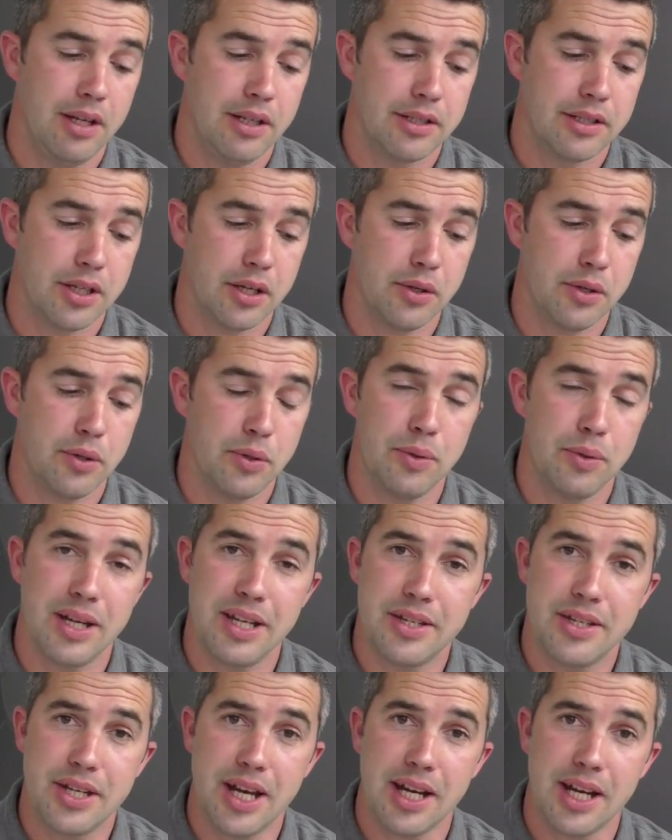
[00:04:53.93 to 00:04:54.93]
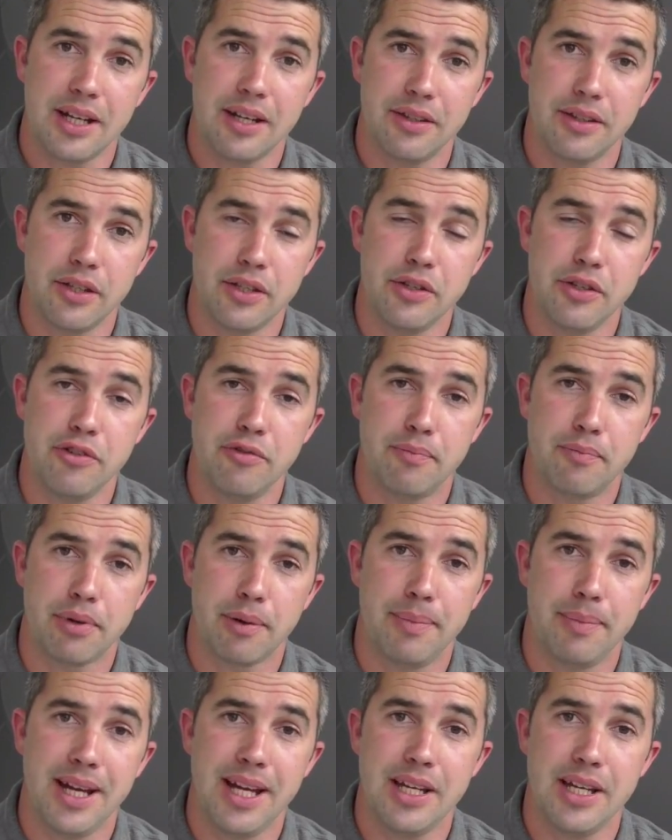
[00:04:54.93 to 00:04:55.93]
So check that you've
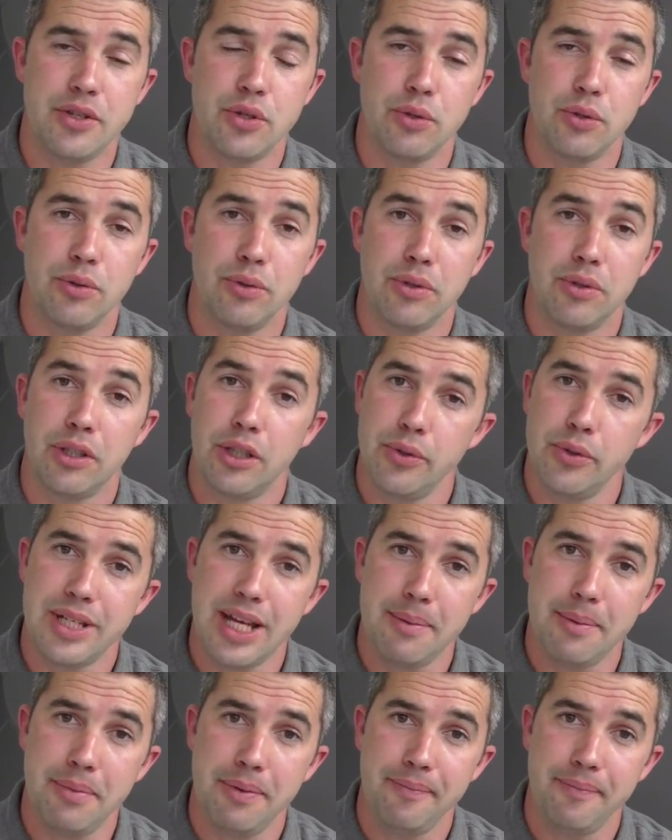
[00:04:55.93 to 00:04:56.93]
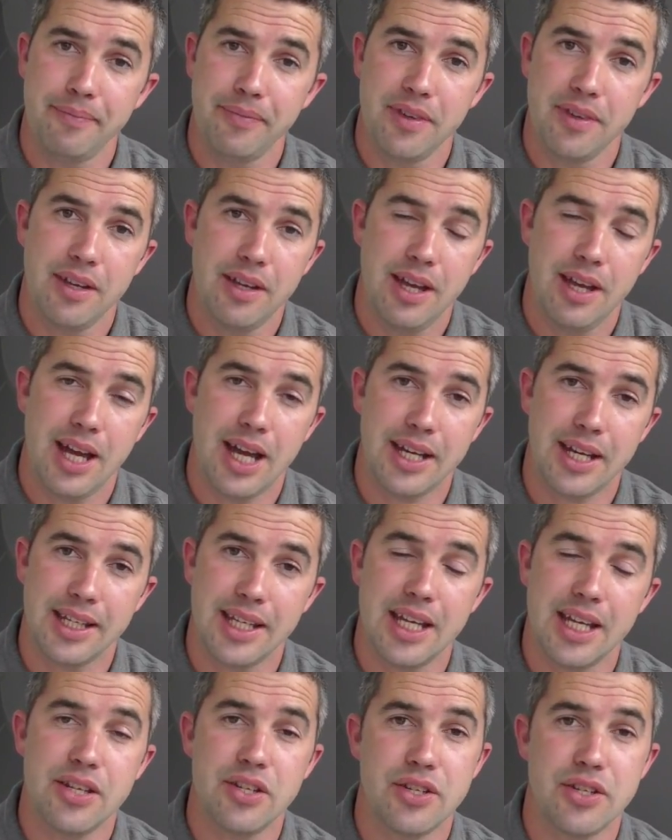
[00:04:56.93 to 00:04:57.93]
prepared your glue tab, and
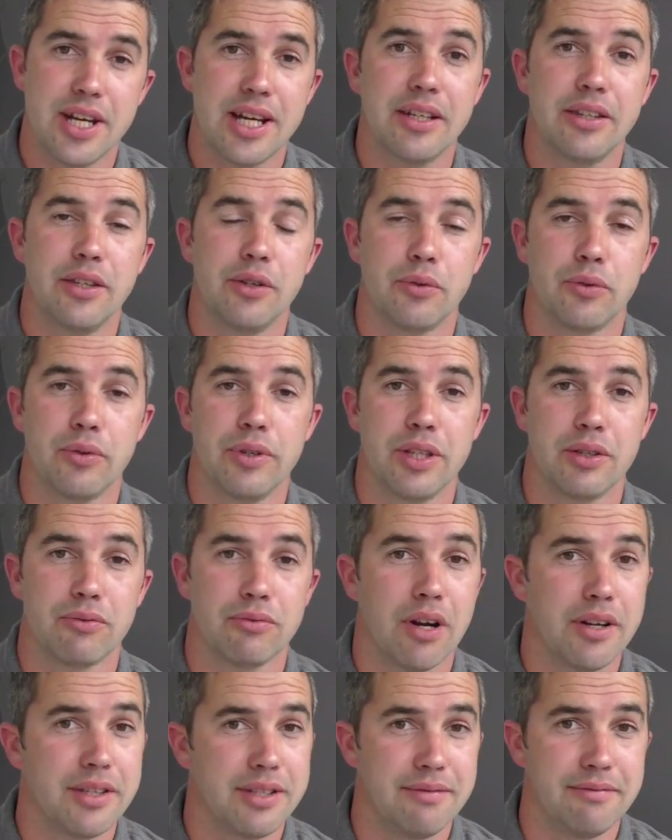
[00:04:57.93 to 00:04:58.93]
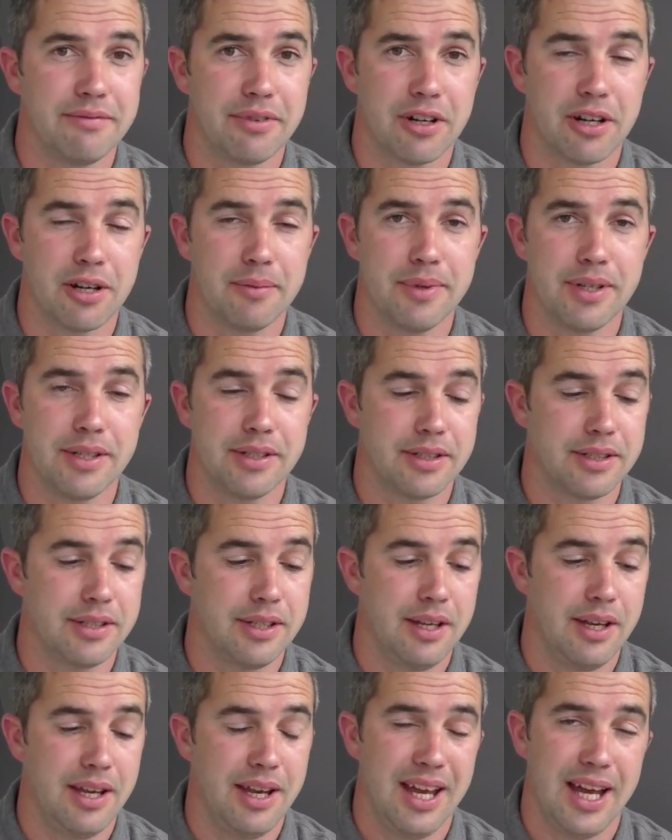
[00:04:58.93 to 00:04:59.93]
again check that we're in the right environment
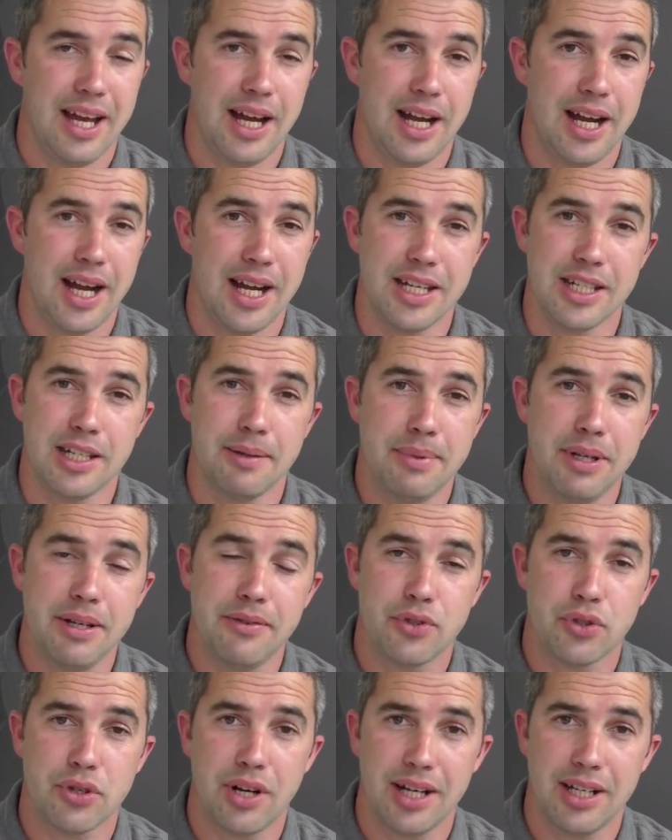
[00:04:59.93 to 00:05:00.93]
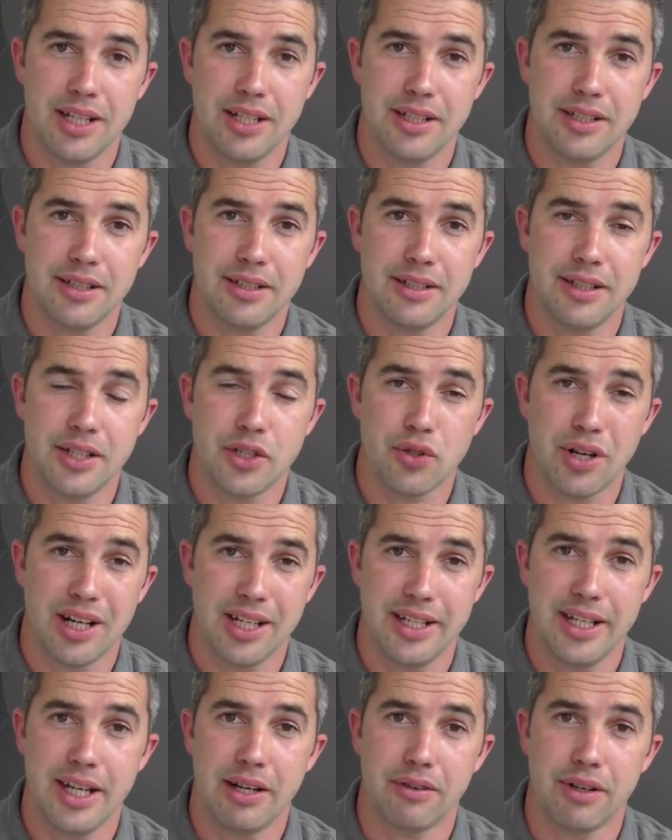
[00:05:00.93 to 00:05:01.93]
and it's a bit of trial
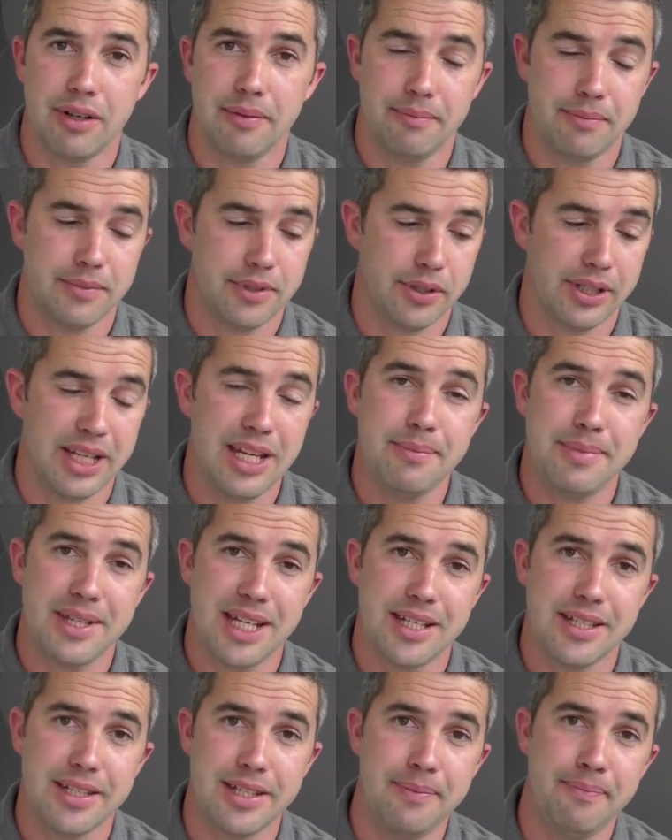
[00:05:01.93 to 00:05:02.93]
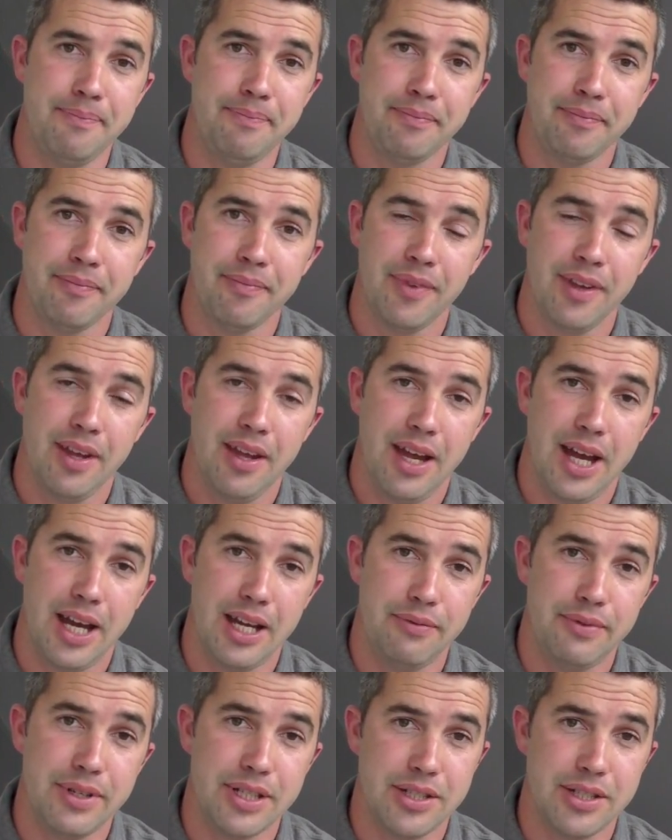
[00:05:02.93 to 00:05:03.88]
and error, so keep testing, and if